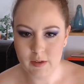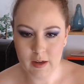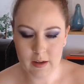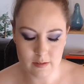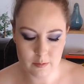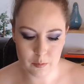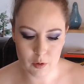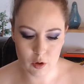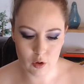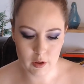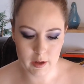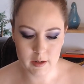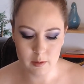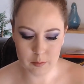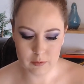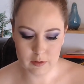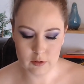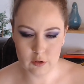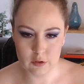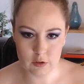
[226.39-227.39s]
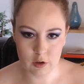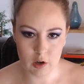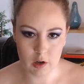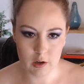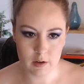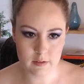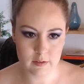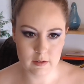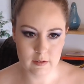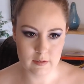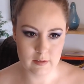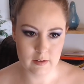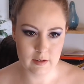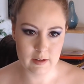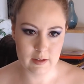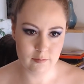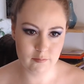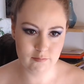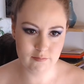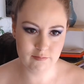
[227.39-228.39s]
a small item to just toss, because
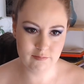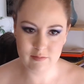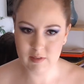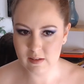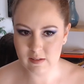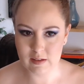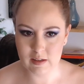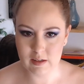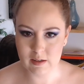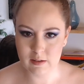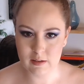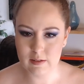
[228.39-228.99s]
like it's in